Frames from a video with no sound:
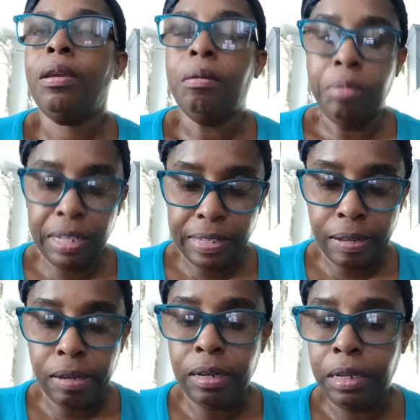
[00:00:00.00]

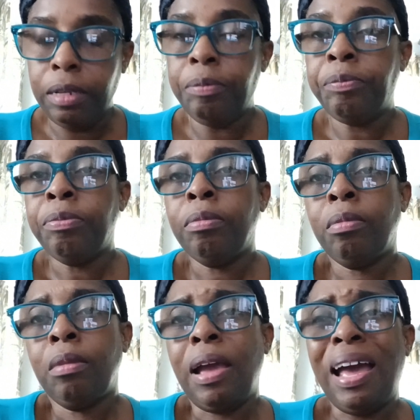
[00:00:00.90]
Basically,
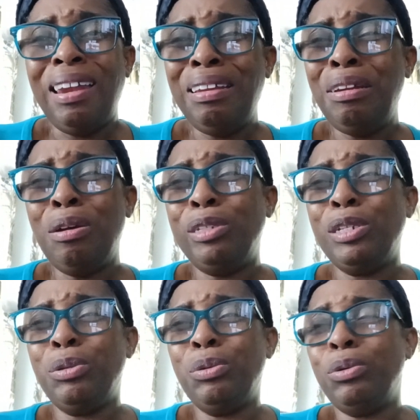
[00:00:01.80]
I learned how to
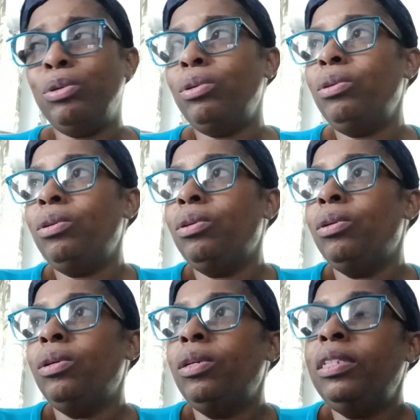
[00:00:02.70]

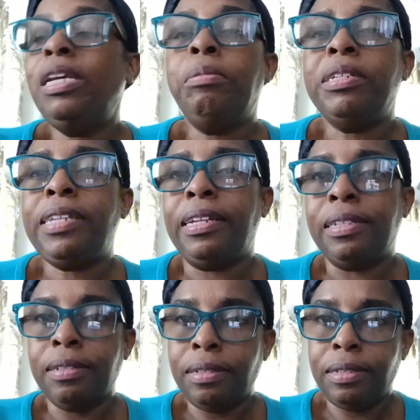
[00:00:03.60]
do table
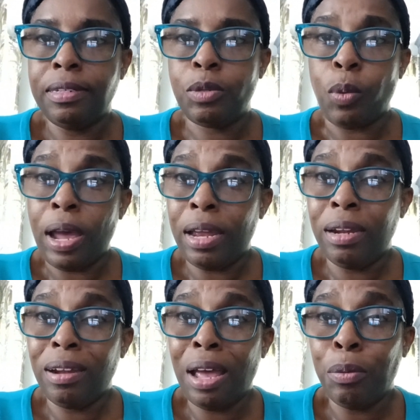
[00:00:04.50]
settings while
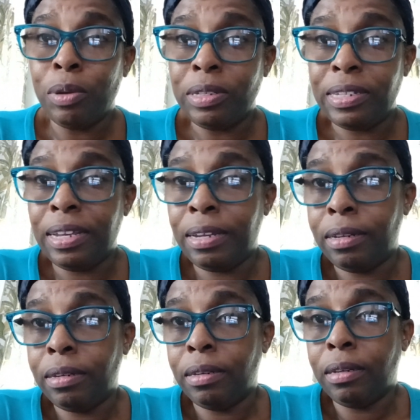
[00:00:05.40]
I was
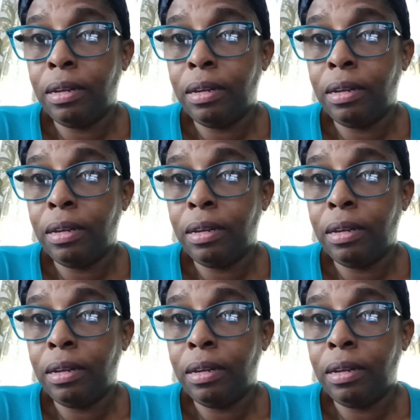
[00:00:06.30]
in